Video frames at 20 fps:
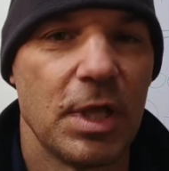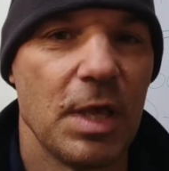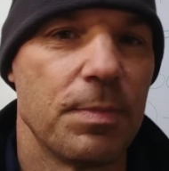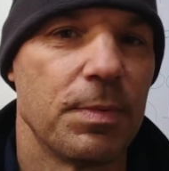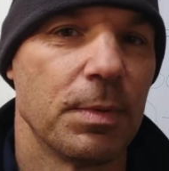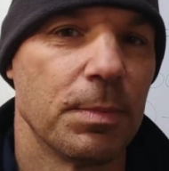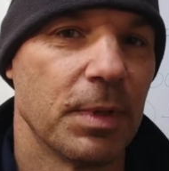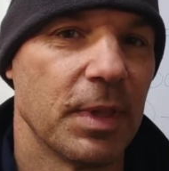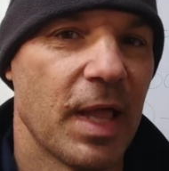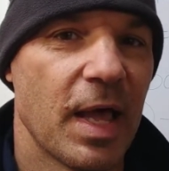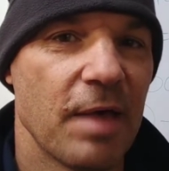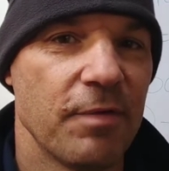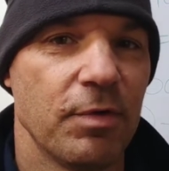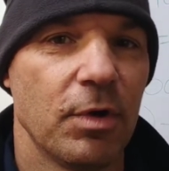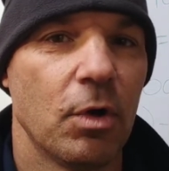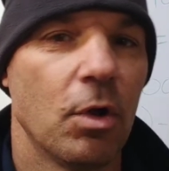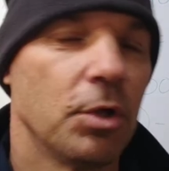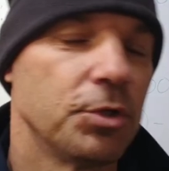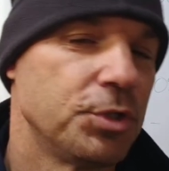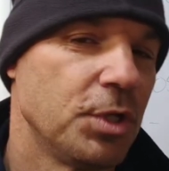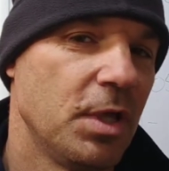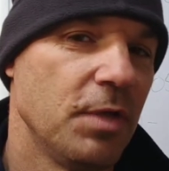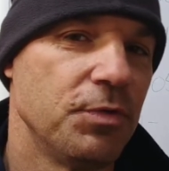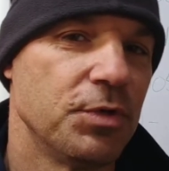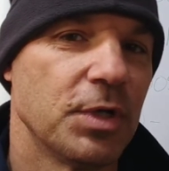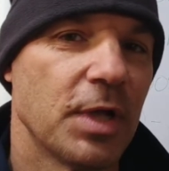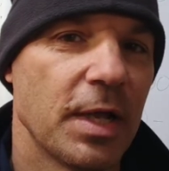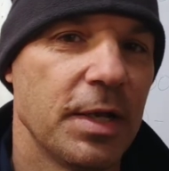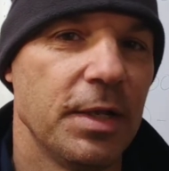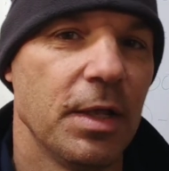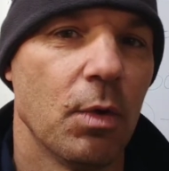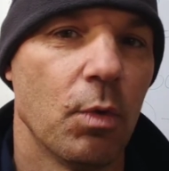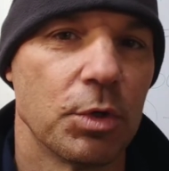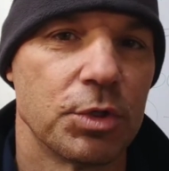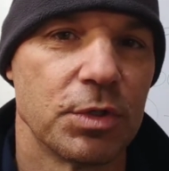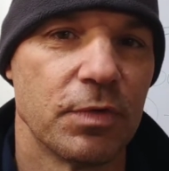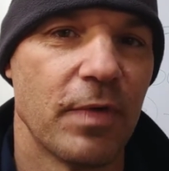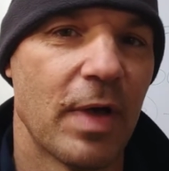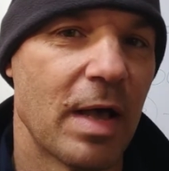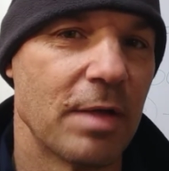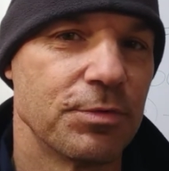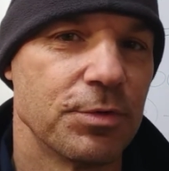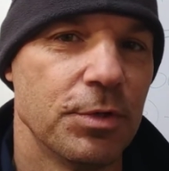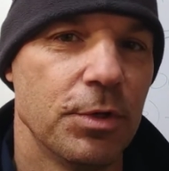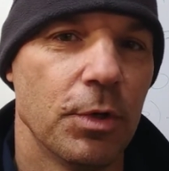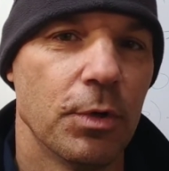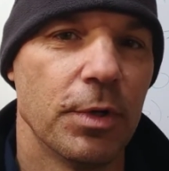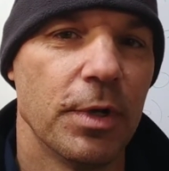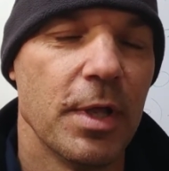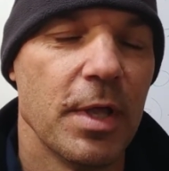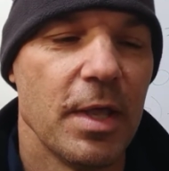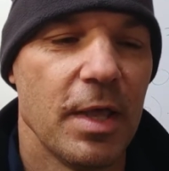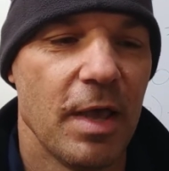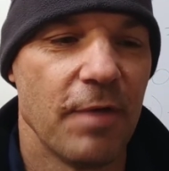keeping them alive, and it also gives you an idea what your valves are doing,